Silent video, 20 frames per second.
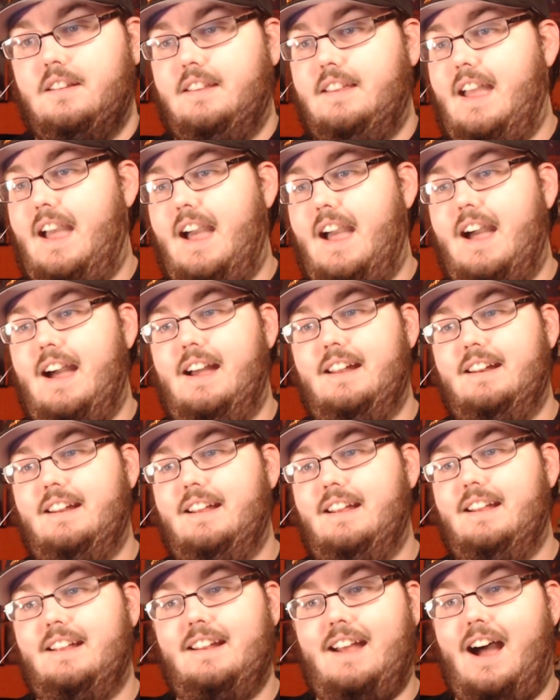Yeah,
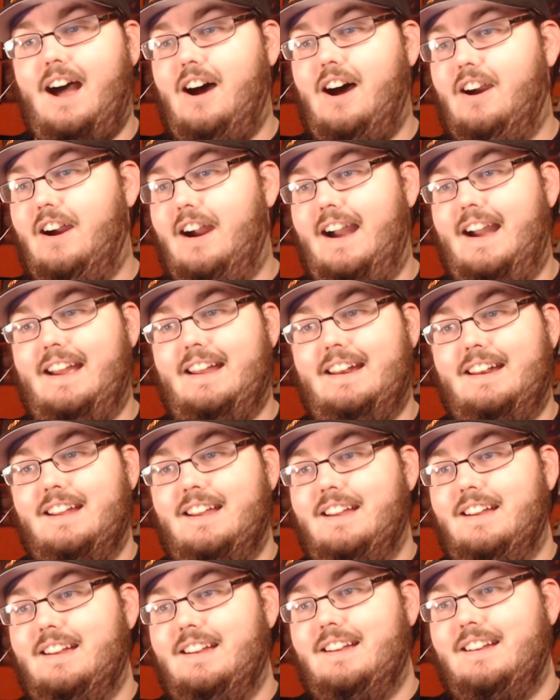alright.
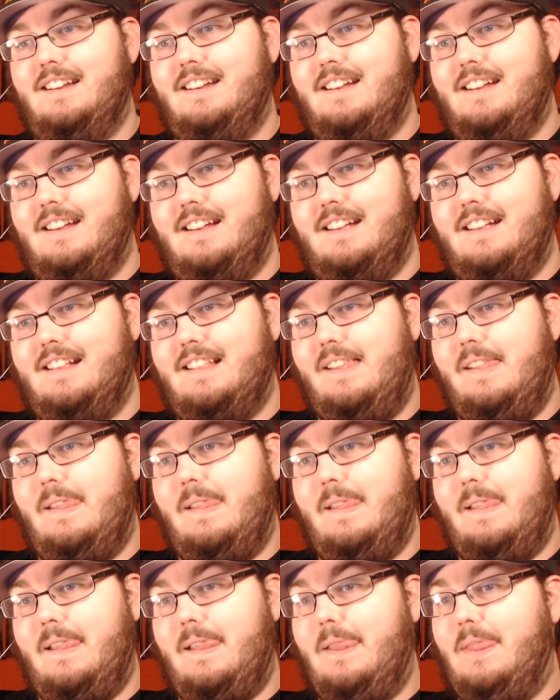
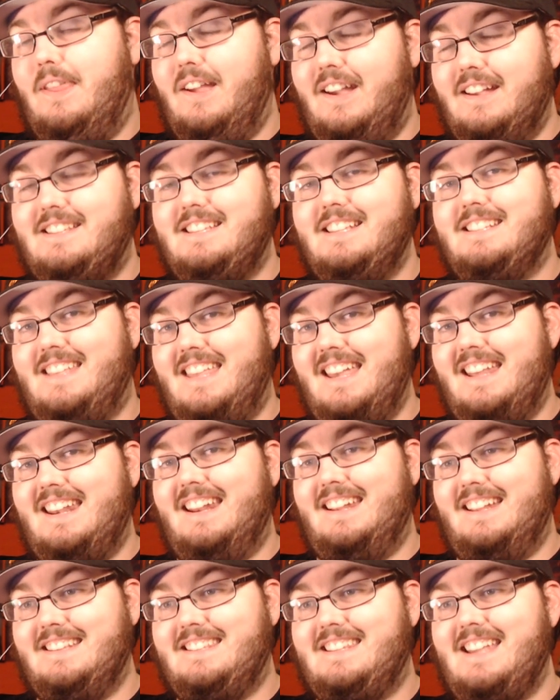This is
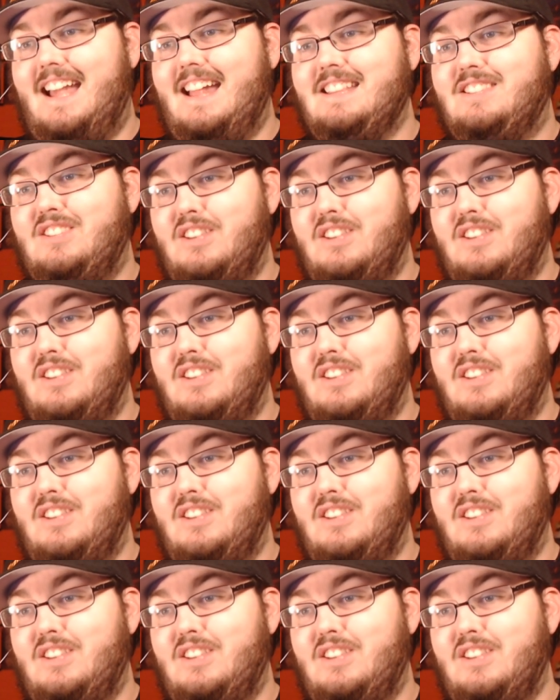getting intense.